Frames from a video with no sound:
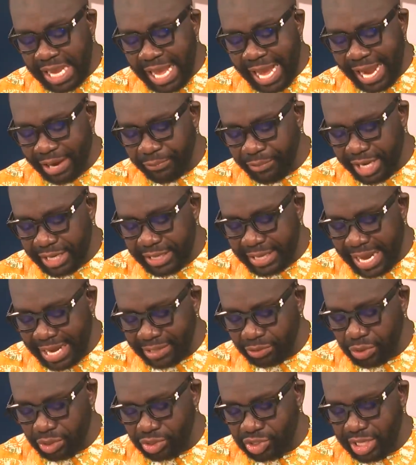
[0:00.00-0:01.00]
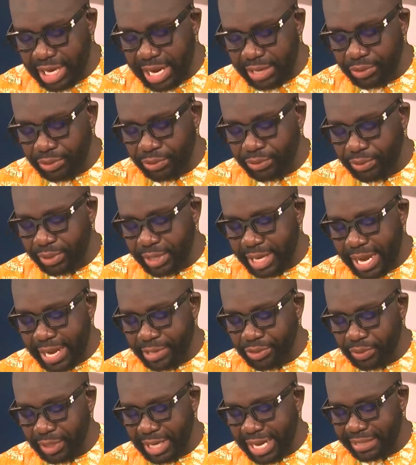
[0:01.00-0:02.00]
Irene Natoshi
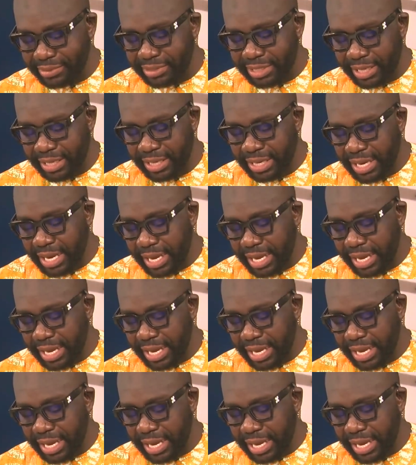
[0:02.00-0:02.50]
Adolati,